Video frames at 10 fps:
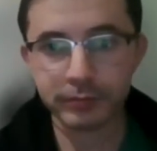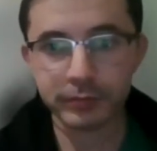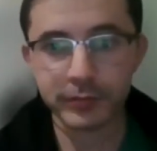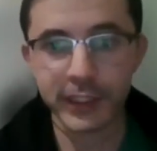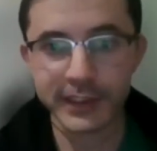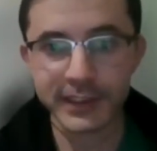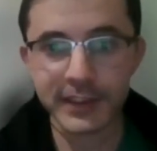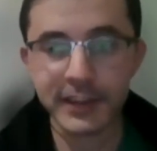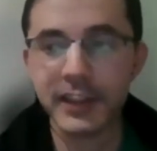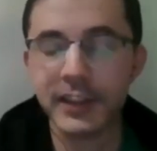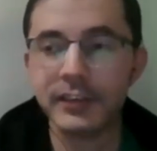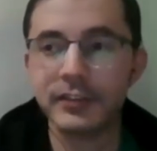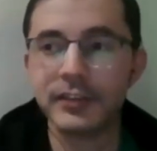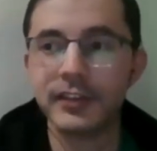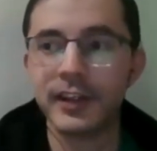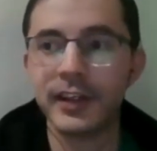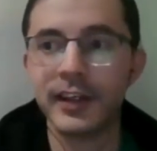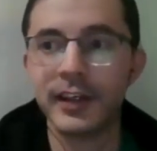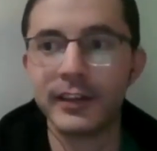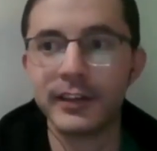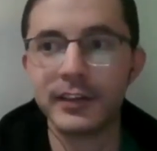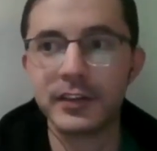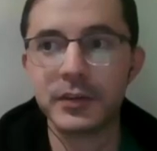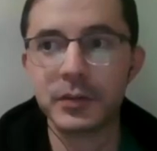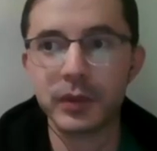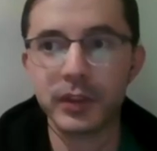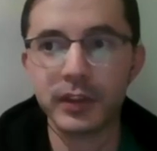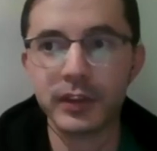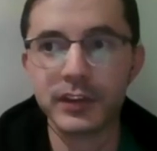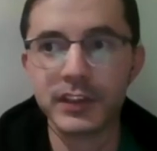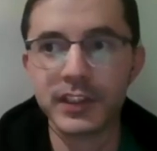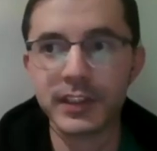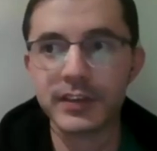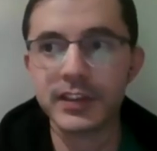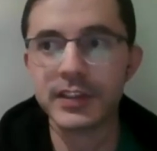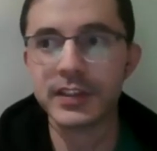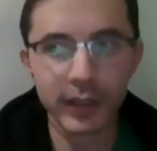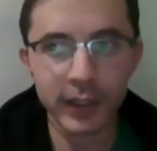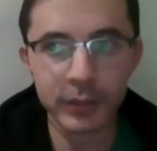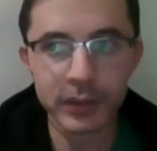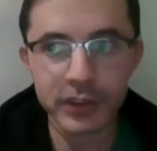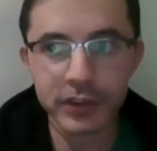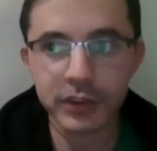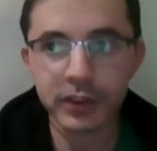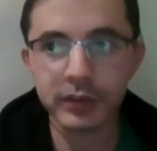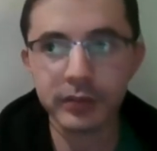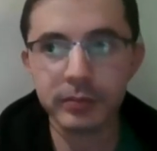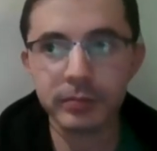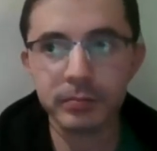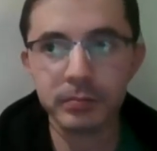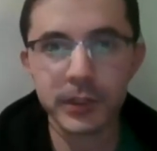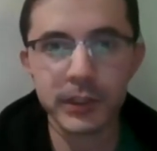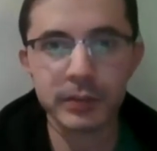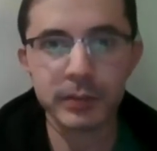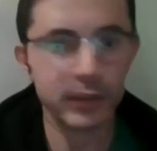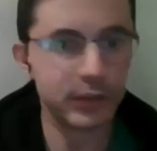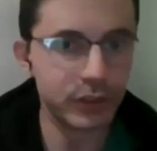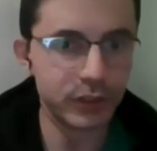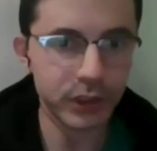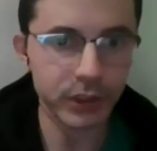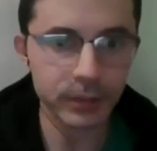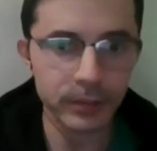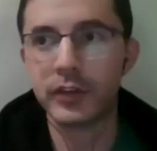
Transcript: yes, in Kiev. And well, since I'm a surgeon, it's my internship.